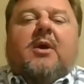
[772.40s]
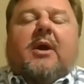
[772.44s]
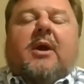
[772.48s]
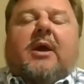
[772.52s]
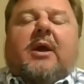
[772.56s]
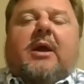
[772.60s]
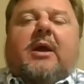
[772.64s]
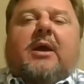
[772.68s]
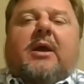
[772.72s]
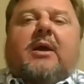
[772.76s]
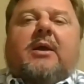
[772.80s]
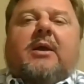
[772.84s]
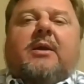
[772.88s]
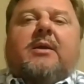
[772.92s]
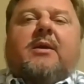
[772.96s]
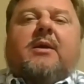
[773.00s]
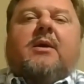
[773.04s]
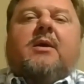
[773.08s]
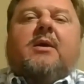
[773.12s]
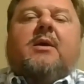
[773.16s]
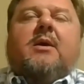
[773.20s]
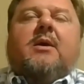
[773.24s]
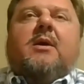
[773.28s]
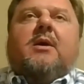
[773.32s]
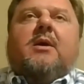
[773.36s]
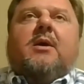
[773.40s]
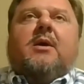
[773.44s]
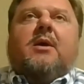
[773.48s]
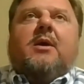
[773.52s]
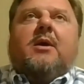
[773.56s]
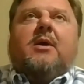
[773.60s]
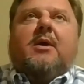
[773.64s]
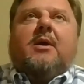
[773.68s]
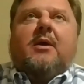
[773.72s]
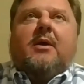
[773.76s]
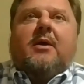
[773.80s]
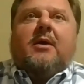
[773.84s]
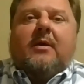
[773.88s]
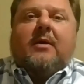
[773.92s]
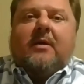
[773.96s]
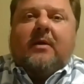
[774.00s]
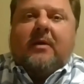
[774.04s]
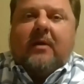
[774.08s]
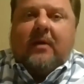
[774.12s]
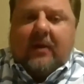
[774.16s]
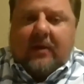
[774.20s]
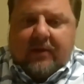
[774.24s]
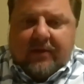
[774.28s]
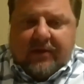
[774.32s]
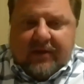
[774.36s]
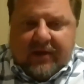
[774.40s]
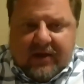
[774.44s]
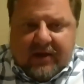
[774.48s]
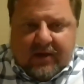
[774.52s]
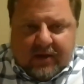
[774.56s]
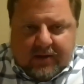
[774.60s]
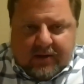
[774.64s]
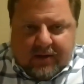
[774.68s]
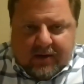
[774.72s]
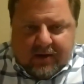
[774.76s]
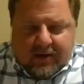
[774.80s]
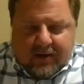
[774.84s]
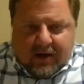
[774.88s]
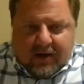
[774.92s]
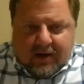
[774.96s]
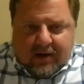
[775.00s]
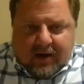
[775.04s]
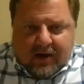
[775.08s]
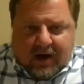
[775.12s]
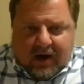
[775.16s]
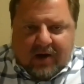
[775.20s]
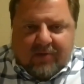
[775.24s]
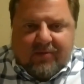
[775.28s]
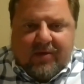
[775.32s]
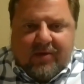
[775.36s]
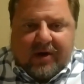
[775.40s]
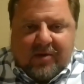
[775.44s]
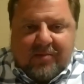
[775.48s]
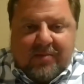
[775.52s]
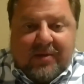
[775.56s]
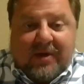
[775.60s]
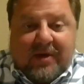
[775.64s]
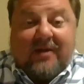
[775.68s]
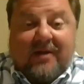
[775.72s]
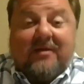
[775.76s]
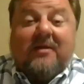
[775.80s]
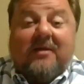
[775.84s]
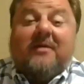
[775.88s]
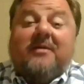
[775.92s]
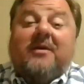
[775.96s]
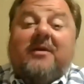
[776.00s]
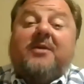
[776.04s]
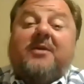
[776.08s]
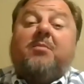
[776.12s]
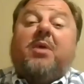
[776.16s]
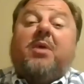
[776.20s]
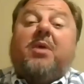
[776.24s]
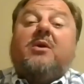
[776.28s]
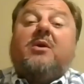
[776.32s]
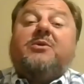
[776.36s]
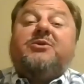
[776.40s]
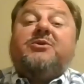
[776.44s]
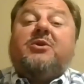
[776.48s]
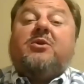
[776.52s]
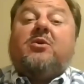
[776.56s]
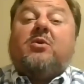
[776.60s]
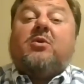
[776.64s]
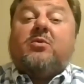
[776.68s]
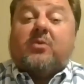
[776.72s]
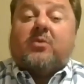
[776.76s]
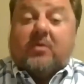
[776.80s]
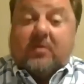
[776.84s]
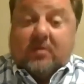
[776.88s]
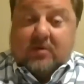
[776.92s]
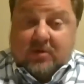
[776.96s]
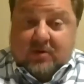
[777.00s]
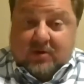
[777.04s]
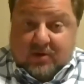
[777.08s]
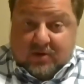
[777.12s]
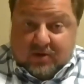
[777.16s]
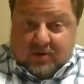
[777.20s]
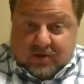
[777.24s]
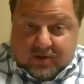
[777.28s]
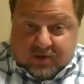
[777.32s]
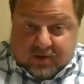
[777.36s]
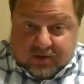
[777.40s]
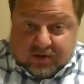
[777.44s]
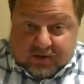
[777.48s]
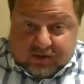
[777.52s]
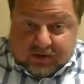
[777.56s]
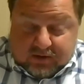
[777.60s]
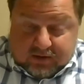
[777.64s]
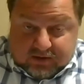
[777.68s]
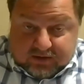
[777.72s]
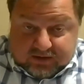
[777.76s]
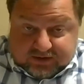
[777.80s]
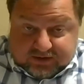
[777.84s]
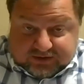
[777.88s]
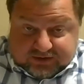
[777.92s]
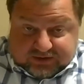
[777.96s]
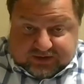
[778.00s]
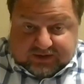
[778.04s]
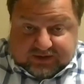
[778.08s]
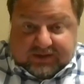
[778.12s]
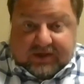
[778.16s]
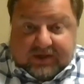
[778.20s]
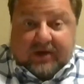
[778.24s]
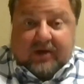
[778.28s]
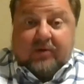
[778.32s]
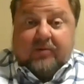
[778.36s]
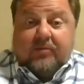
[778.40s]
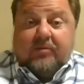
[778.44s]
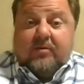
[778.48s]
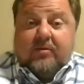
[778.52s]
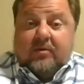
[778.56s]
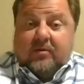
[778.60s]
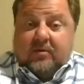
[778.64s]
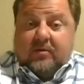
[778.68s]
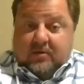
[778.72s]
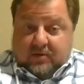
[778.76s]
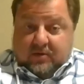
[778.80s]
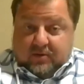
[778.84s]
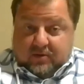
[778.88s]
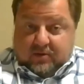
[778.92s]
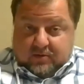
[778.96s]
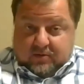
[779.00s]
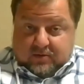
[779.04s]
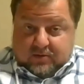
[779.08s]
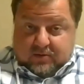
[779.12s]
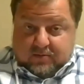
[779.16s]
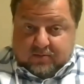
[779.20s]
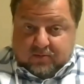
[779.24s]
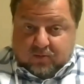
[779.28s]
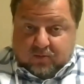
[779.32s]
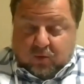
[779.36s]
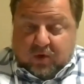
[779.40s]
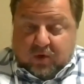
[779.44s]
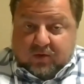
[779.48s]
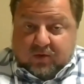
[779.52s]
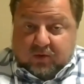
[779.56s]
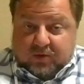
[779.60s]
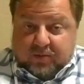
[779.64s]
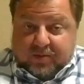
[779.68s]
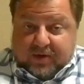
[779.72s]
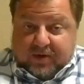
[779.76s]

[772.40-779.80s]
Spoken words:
And then I recommend that the policyholder sit down, work on the